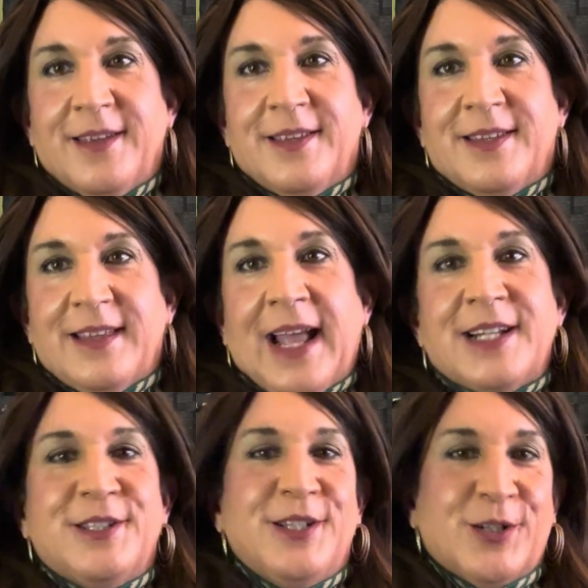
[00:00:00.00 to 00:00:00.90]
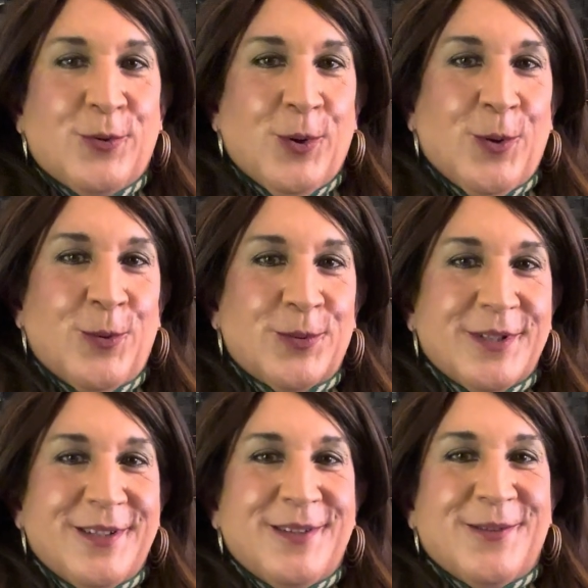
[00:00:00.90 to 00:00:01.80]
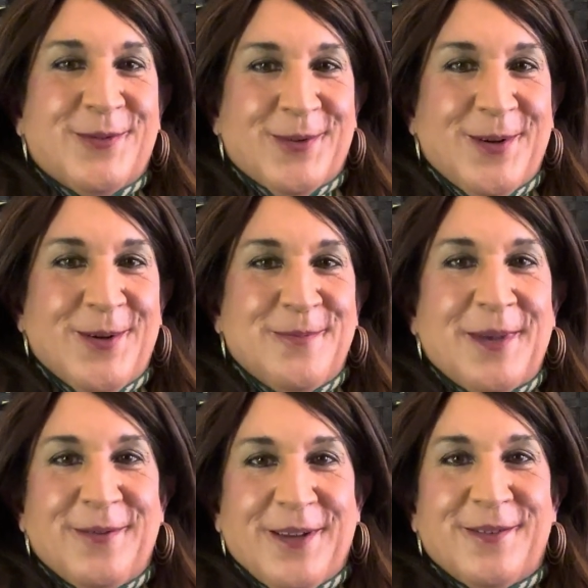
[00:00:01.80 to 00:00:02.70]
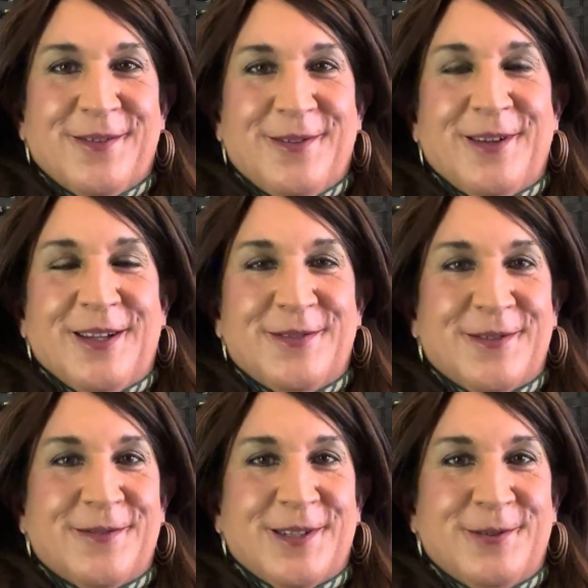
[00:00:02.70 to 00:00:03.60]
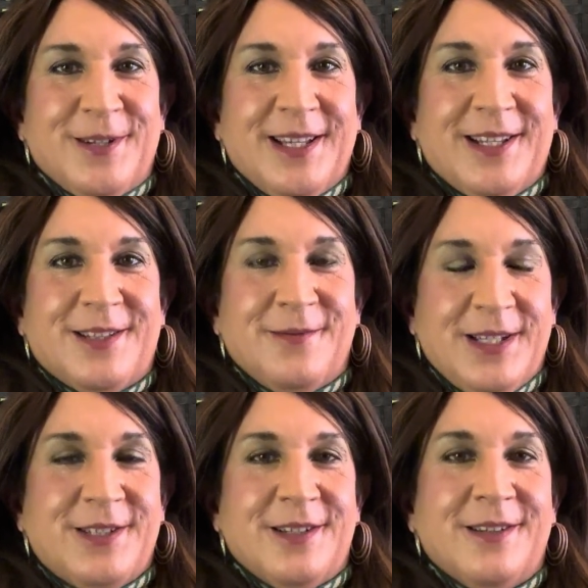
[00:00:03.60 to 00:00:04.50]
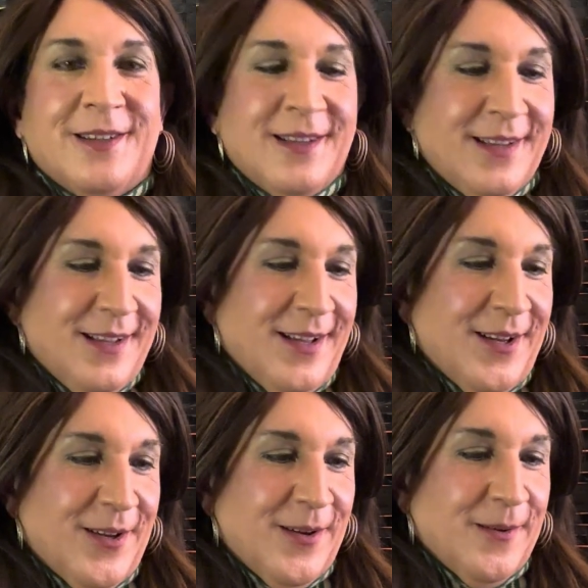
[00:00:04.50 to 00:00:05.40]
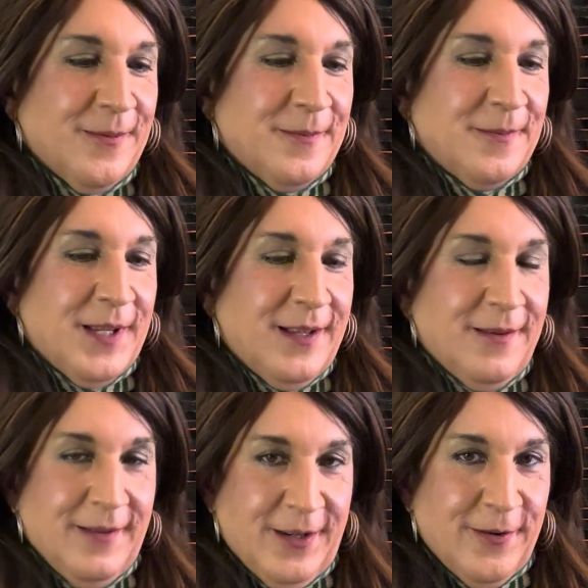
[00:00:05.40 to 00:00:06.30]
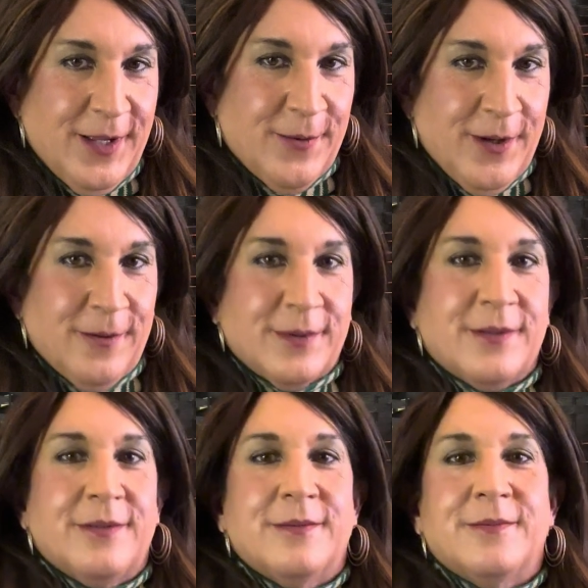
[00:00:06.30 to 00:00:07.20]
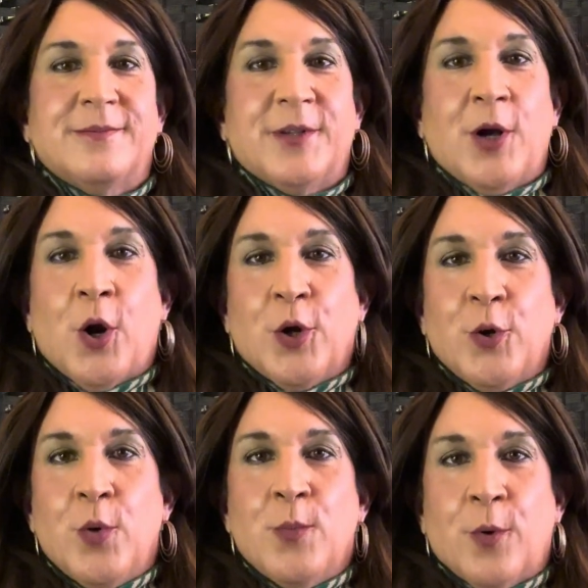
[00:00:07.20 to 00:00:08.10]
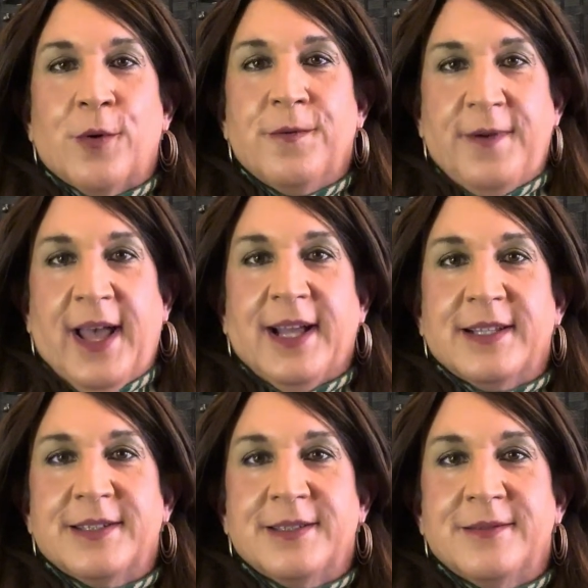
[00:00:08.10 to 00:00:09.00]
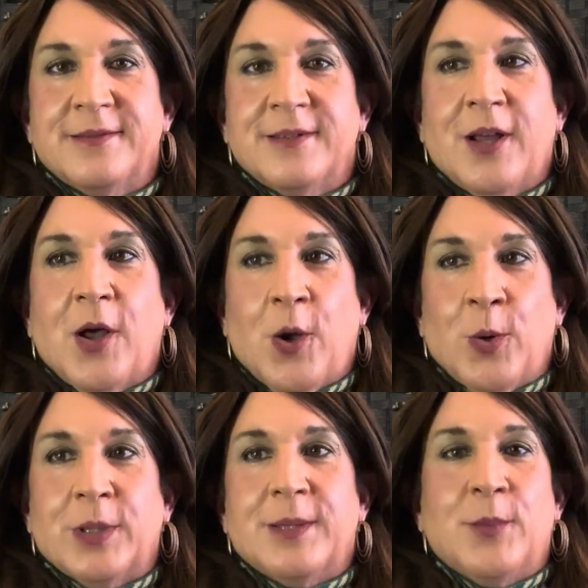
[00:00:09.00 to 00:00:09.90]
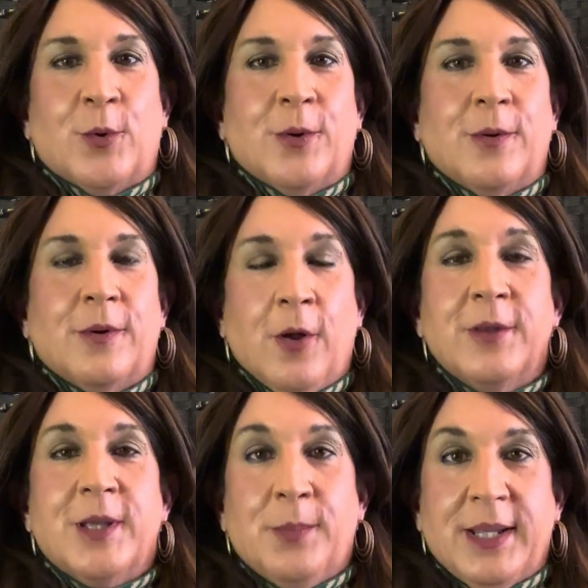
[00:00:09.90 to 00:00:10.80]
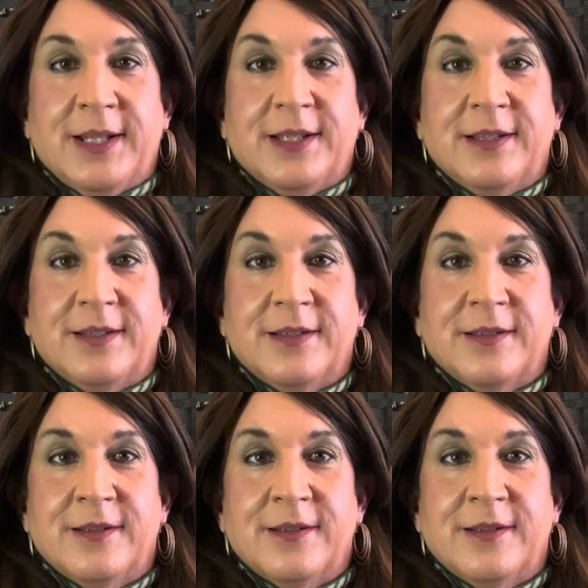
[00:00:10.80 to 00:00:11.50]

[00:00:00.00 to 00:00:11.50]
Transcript: This is actually a quote from my favorite philosopher, Friedrich Nietzsche. He literally wrote, "There are no moral facts, only opinions."